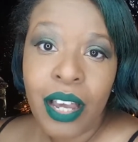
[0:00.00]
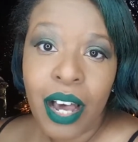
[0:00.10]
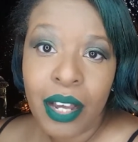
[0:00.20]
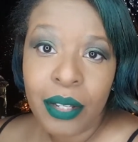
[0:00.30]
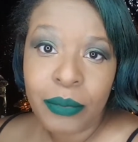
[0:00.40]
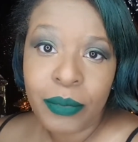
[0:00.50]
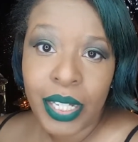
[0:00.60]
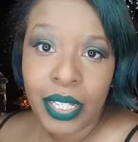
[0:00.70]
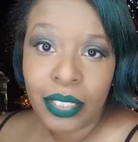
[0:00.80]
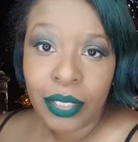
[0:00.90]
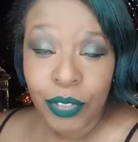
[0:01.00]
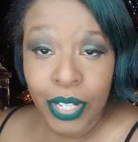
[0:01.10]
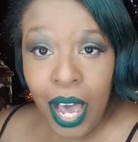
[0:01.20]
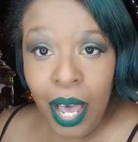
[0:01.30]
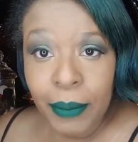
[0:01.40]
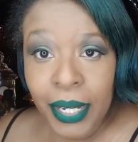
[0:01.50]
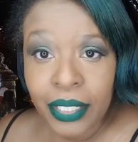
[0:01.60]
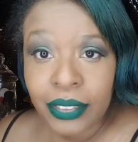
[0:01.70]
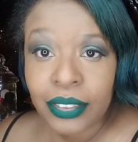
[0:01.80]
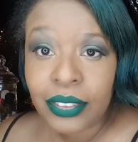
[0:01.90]
And leave a
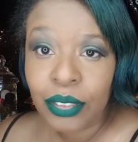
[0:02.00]
comment.